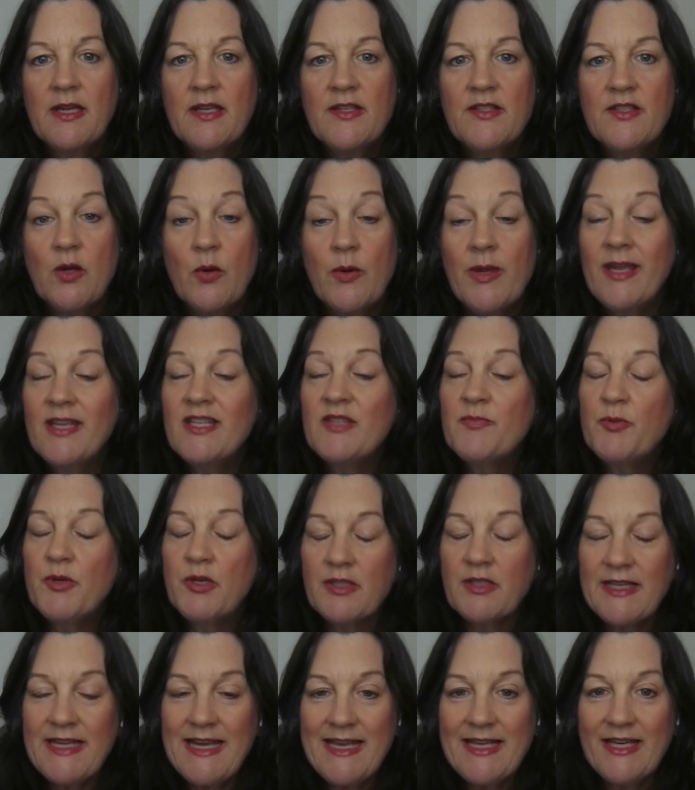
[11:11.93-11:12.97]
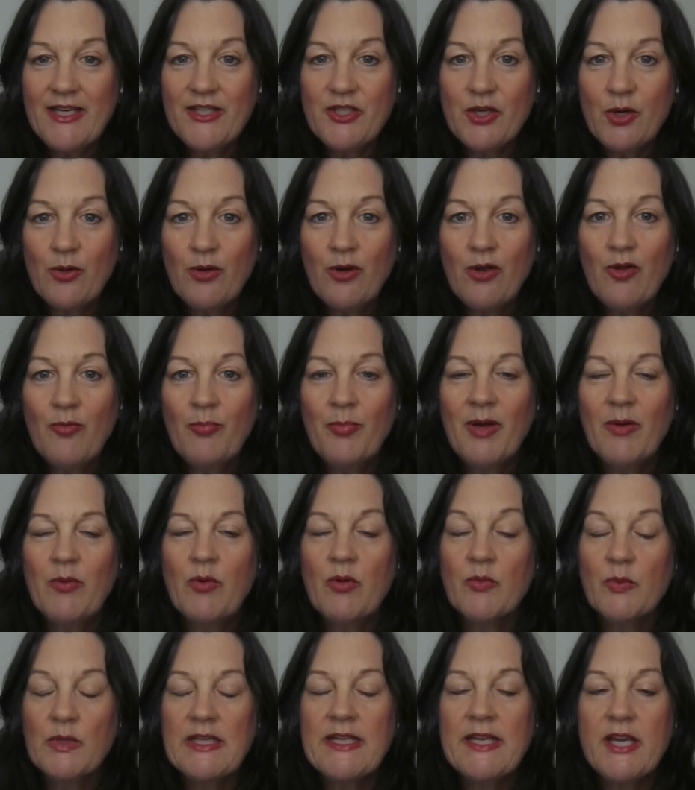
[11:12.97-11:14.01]
So it's purely anecdotal, but
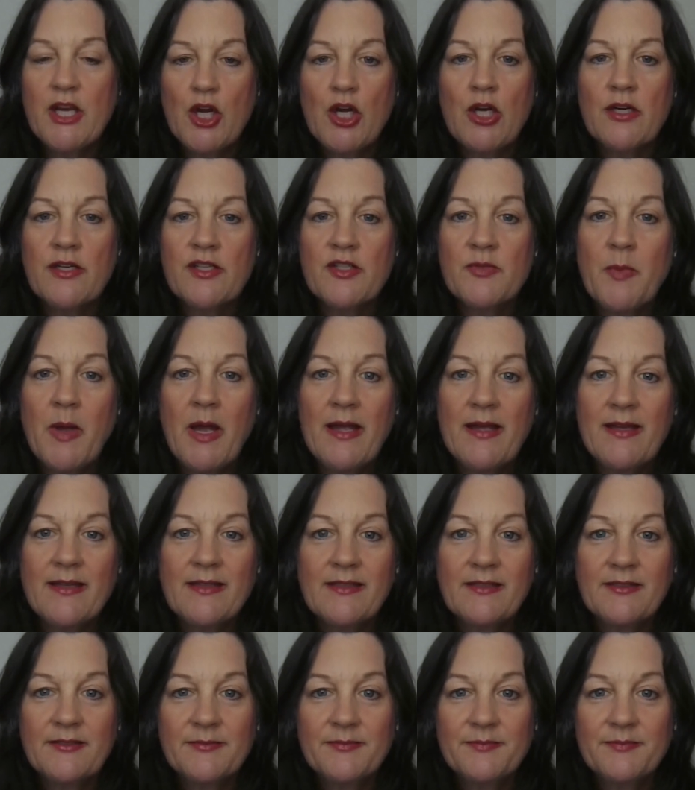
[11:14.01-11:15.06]
we're really encouraged by it.